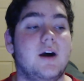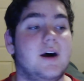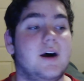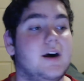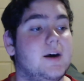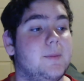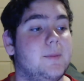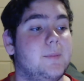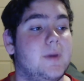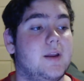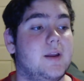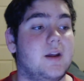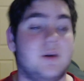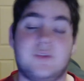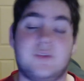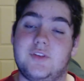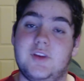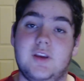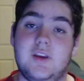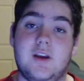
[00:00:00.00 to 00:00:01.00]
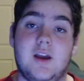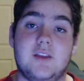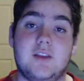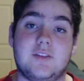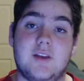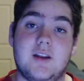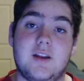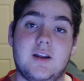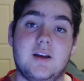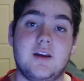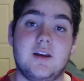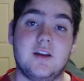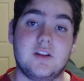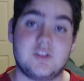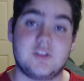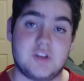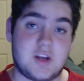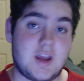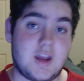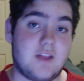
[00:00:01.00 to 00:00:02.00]
And I'll see you guys later.
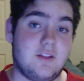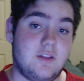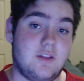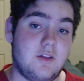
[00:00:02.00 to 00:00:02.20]
Check out